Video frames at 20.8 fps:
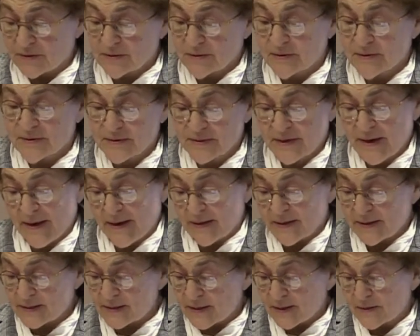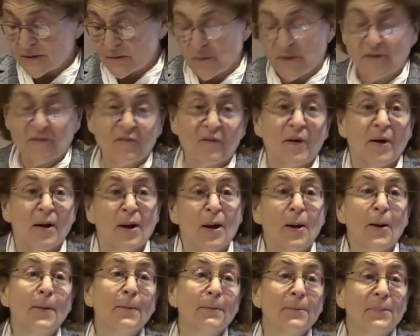Saitz, is one of
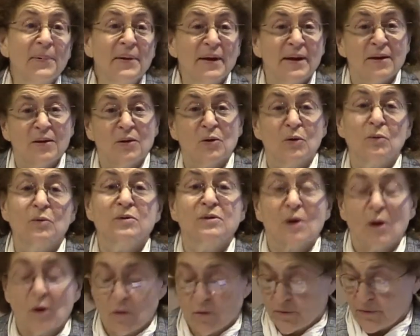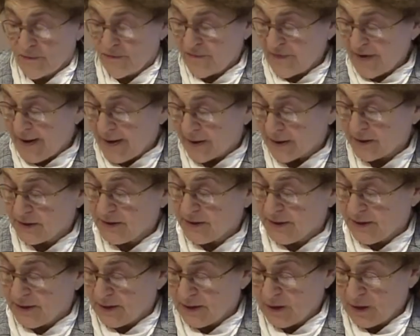BU's own faculty.
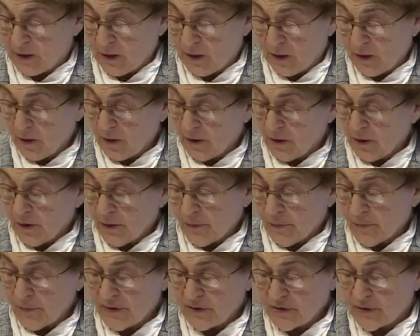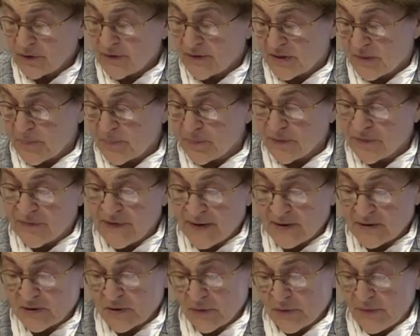Richard is a
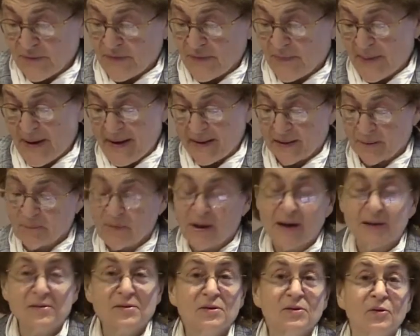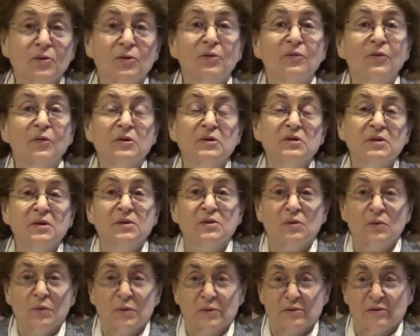professor at the Boston University
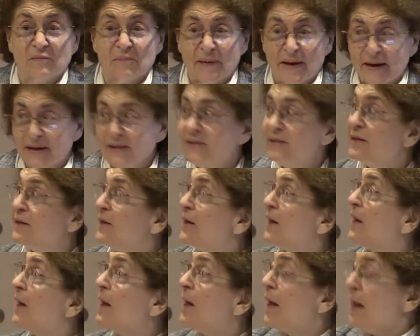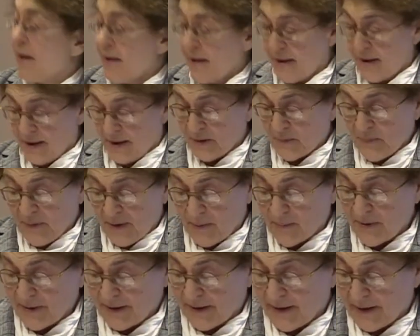Schools of Medicine and
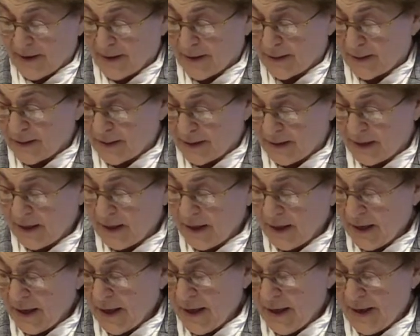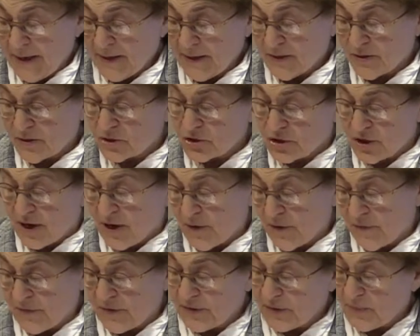Public Health, and he's chair
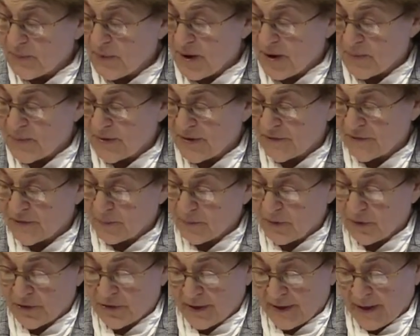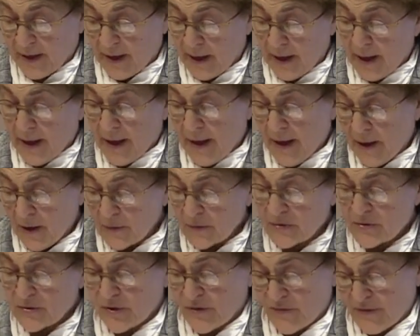of the Department of Community Health
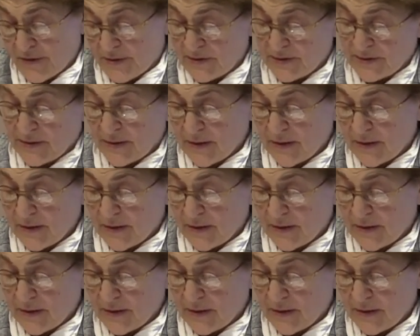Service